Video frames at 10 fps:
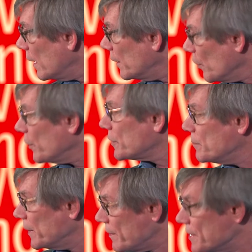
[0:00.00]
in order to
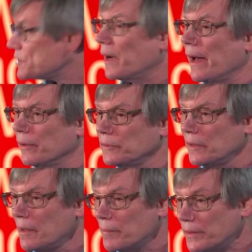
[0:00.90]
be this round.
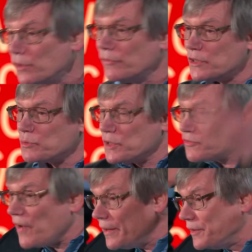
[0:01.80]
But the universe we just
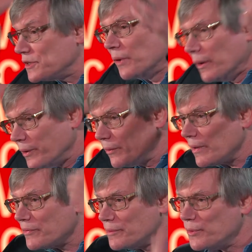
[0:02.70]
find this way. We don't
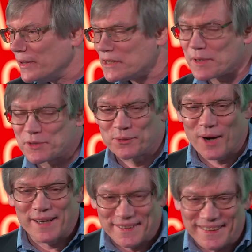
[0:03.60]
have to do any special
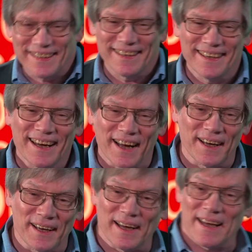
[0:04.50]
grinding.
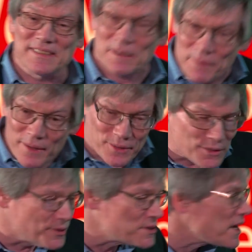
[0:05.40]
And somehow the
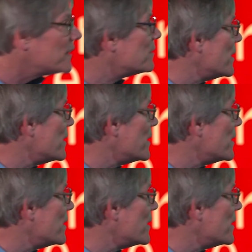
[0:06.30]
universe got to